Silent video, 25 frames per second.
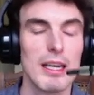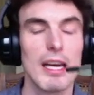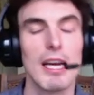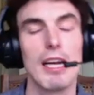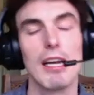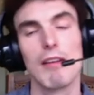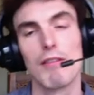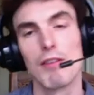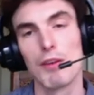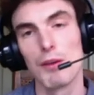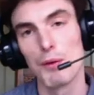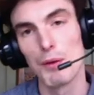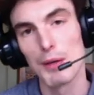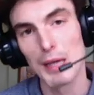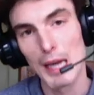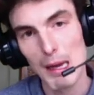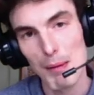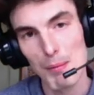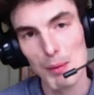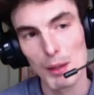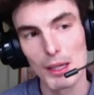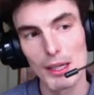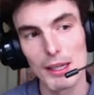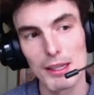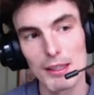And if you
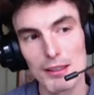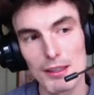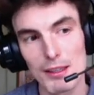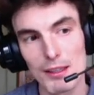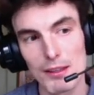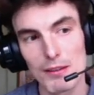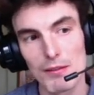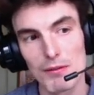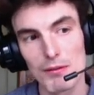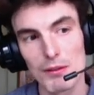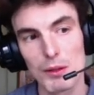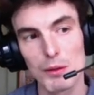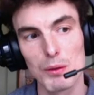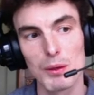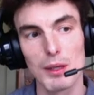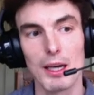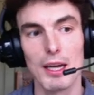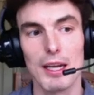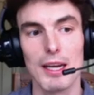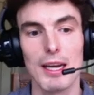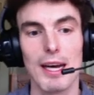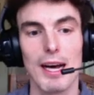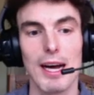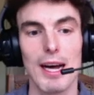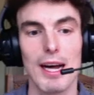enable it, you
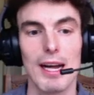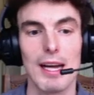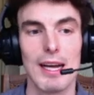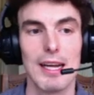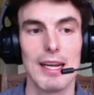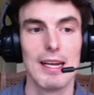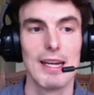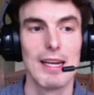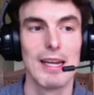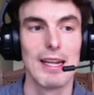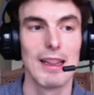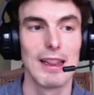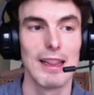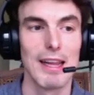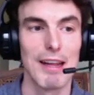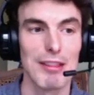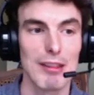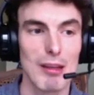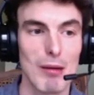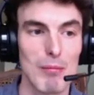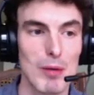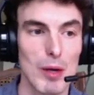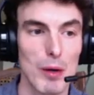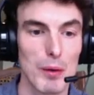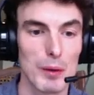can let
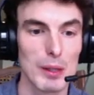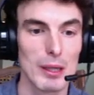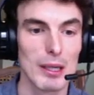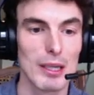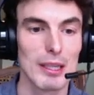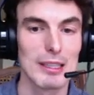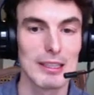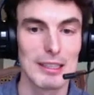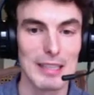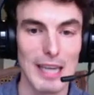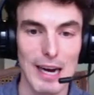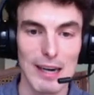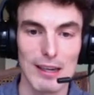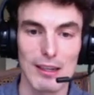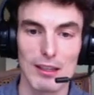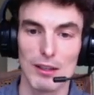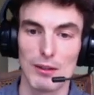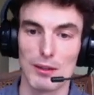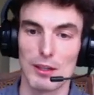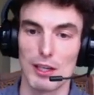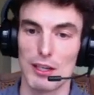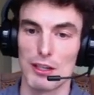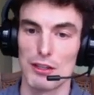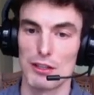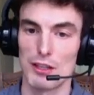them know your exact
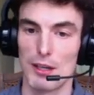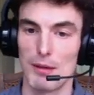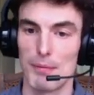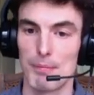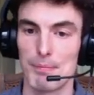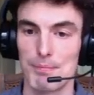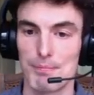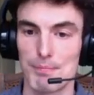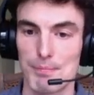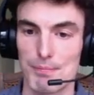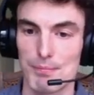location.